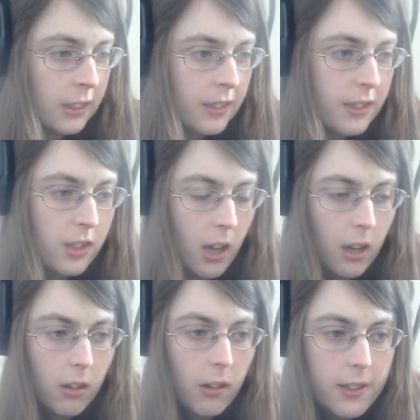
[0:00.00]

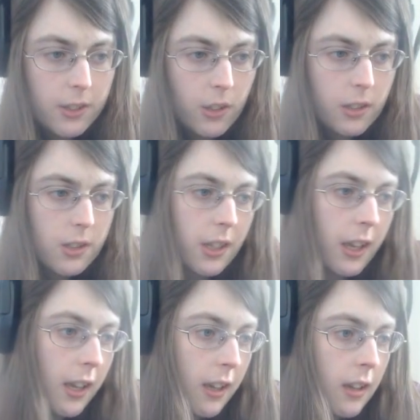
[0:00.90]
So, as you can
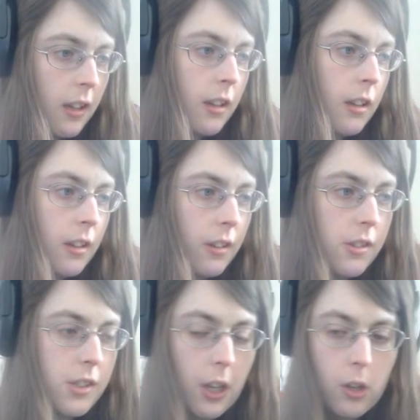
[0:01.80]
see,
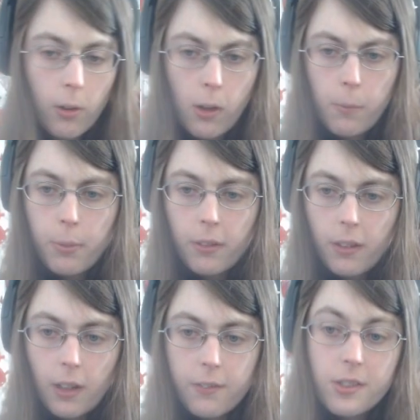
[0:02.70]
there's a group
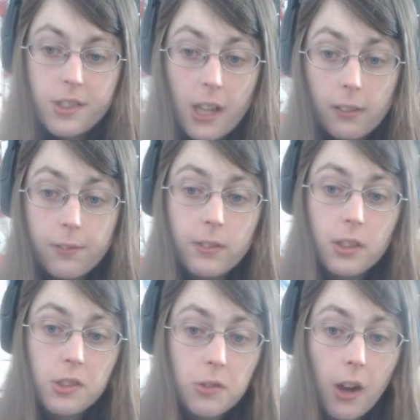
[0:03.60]
of
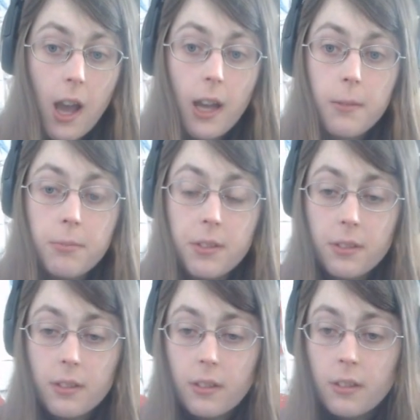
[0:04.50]
self-described
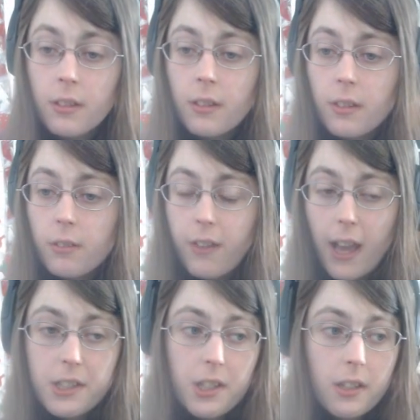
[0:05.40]

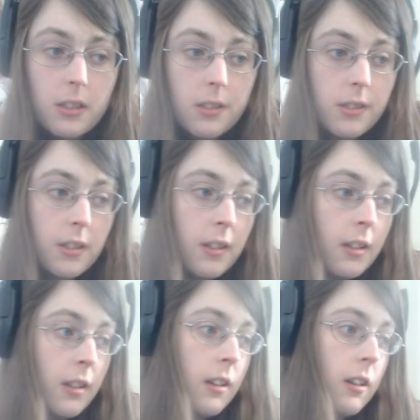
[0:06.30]
fascists
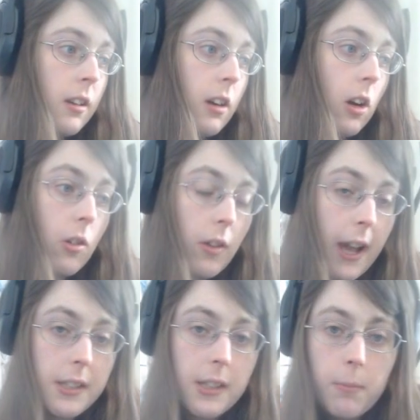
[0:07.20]

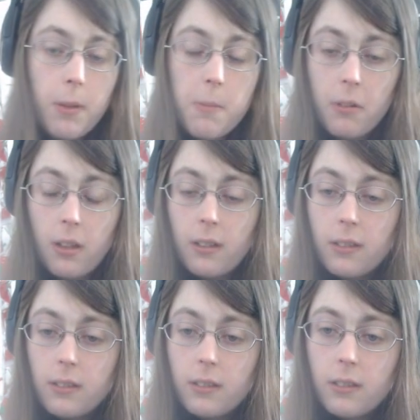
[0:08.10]
harassing
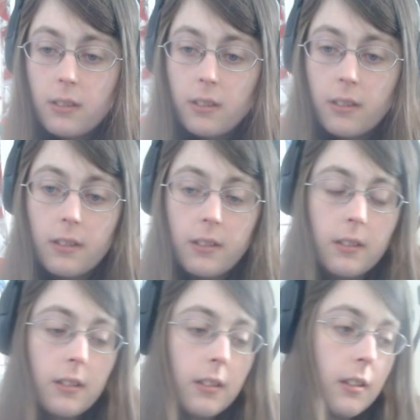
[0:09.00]
people
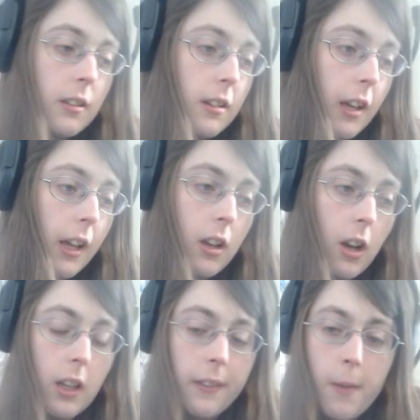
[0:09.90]
and
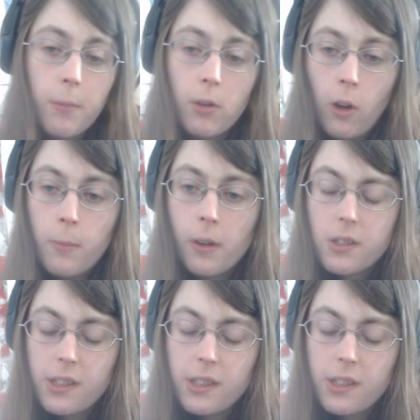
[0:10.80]
calling them groomers.